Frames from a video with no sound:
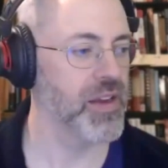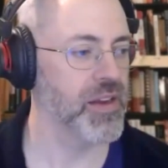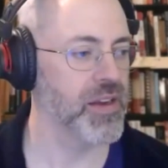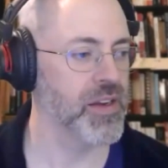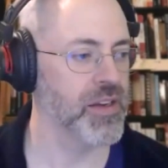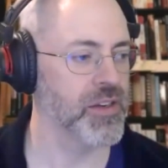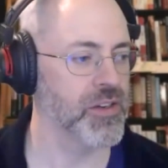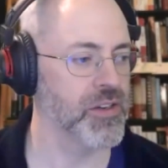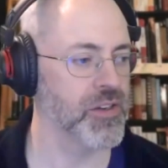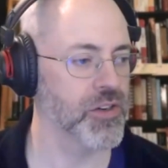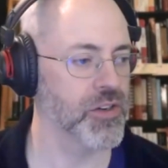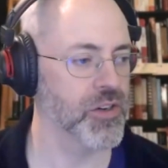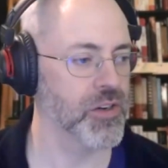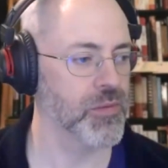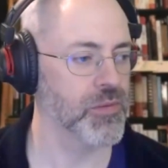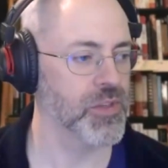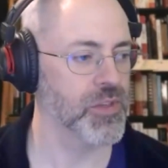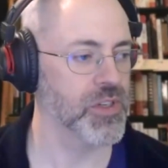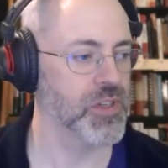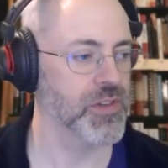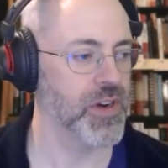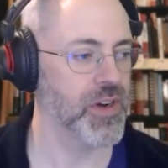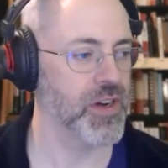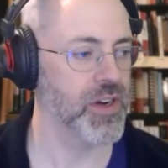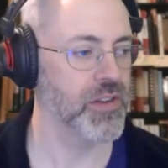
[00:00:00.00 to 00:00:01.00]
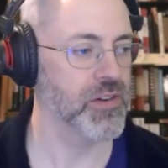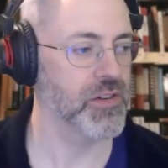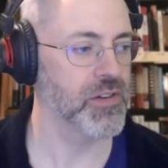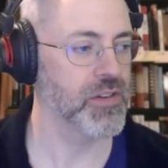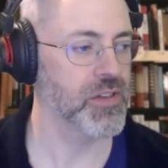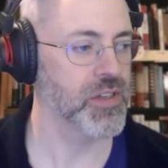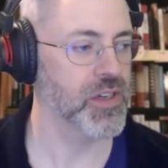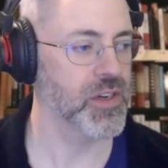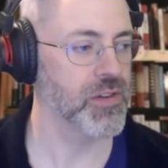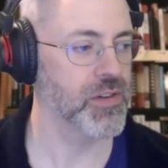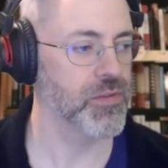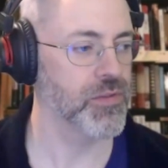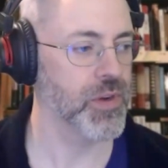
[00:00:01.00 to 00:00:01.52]
In terms of other
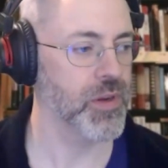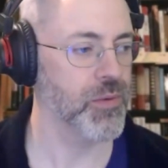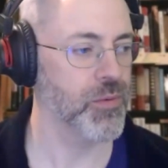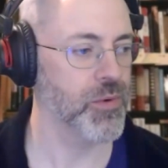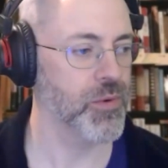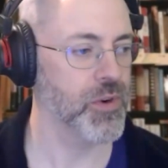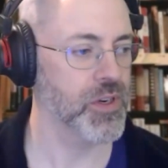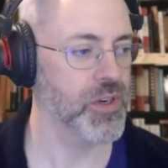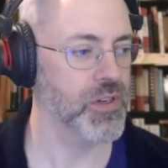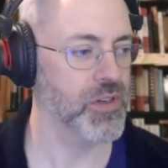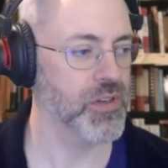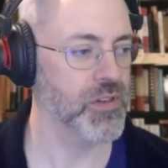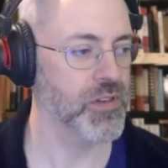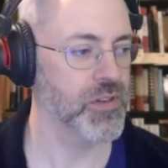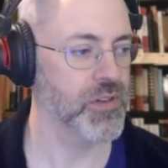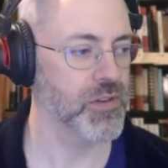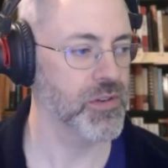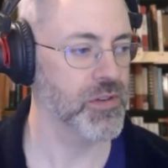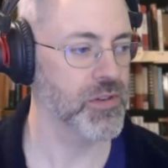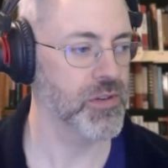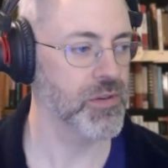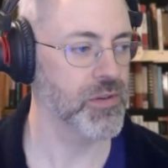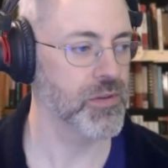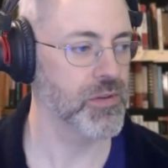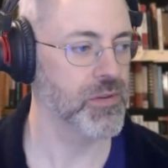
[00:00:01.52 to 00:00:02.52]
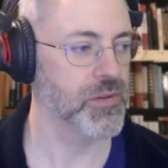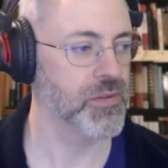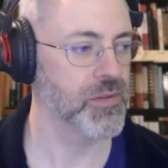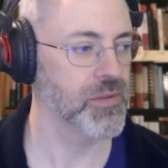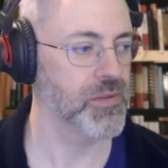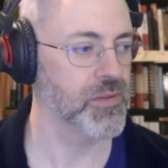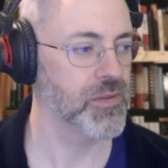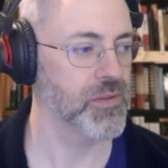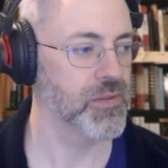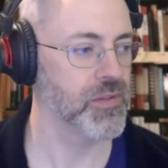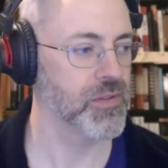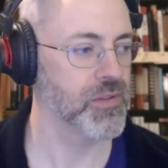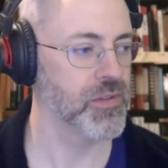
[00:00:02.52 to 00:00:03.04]
stuff we want to
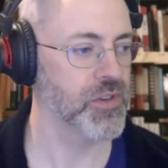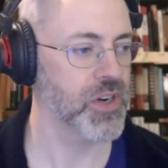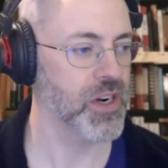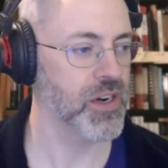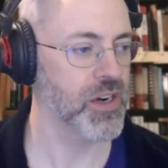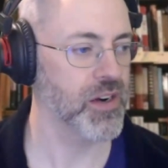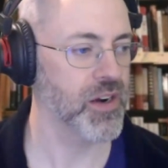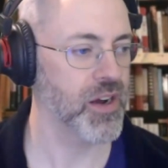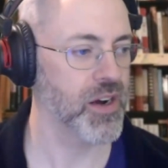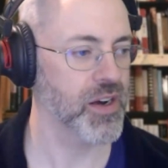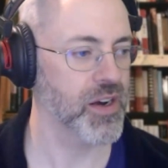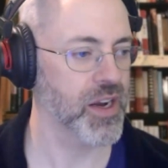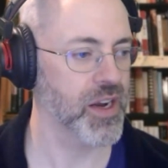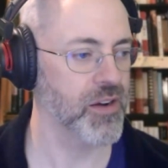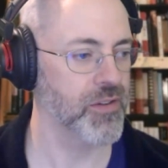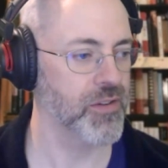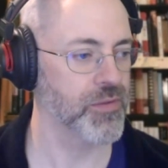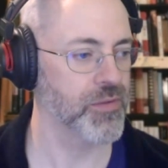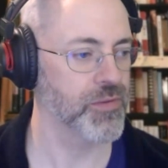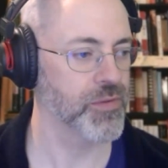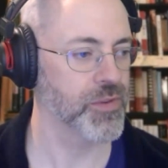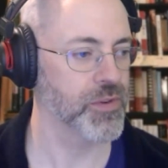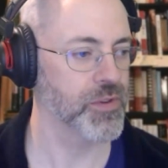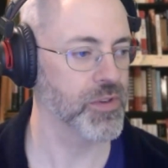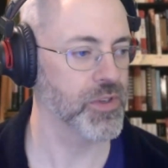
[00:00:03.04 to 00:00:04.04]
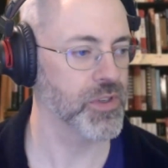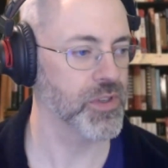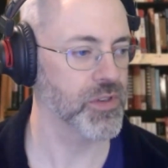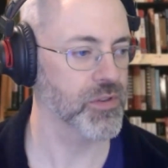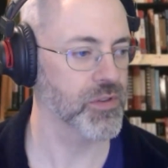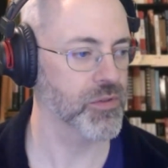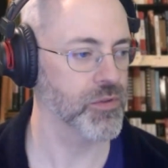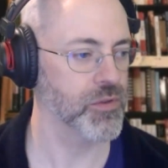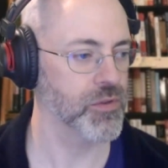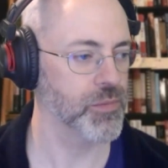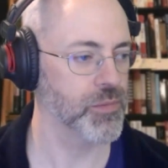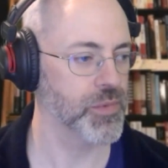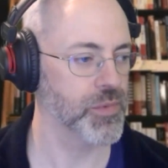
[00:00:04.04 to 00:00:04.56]
try to knock out for this
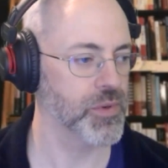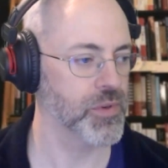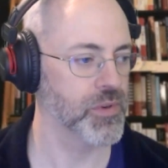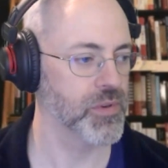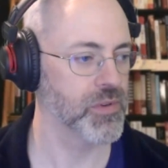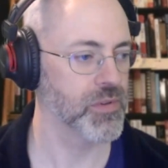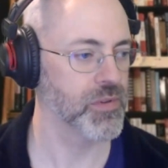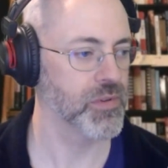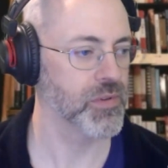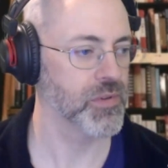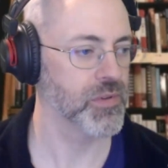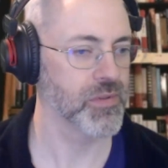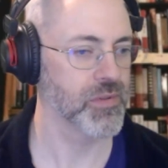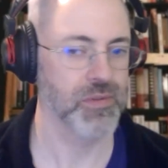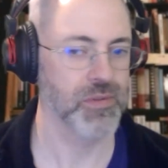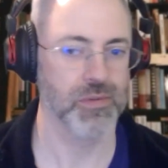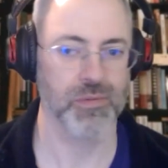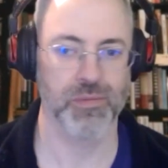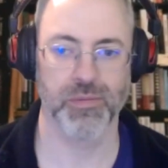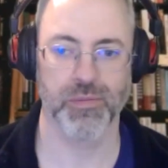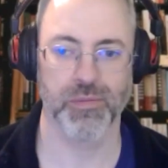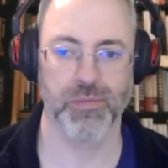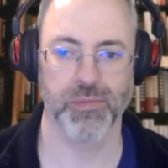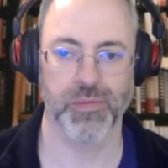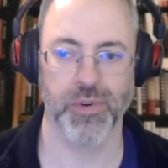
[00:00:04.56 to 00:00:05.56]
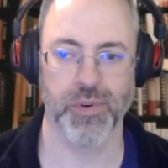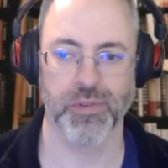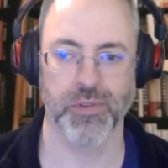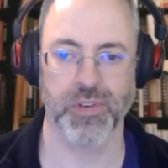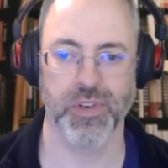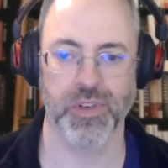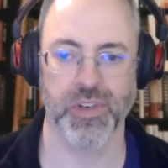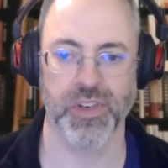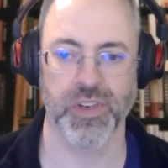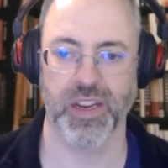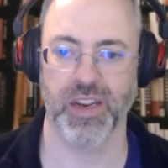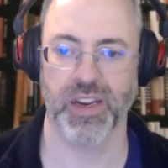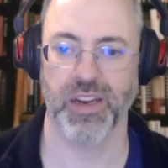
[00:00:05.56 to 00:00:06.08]
group, both
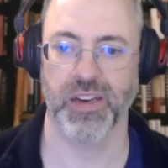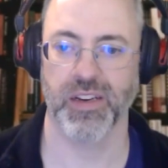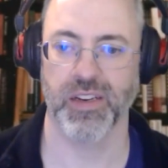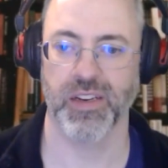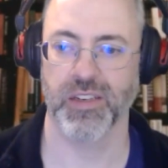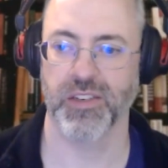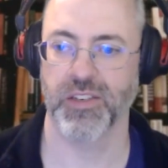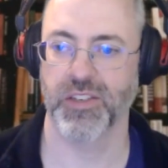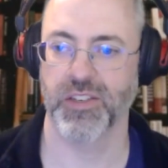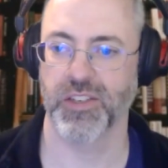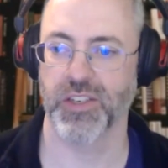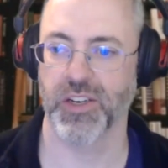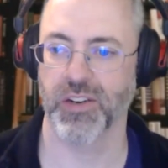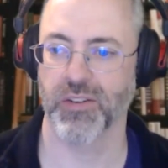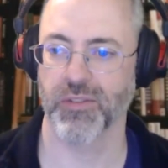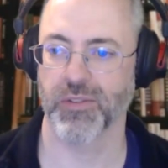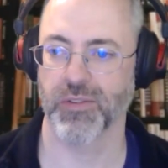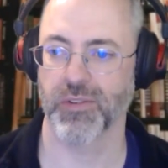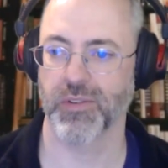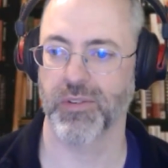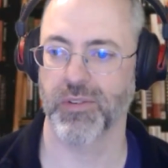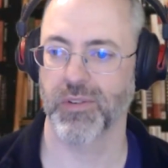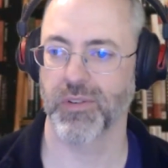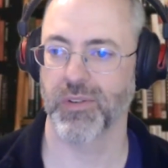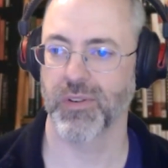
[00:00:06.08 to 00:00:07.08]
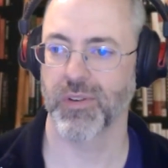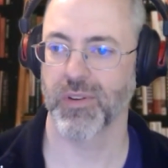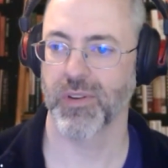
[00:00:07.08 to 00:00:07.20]
today and in general,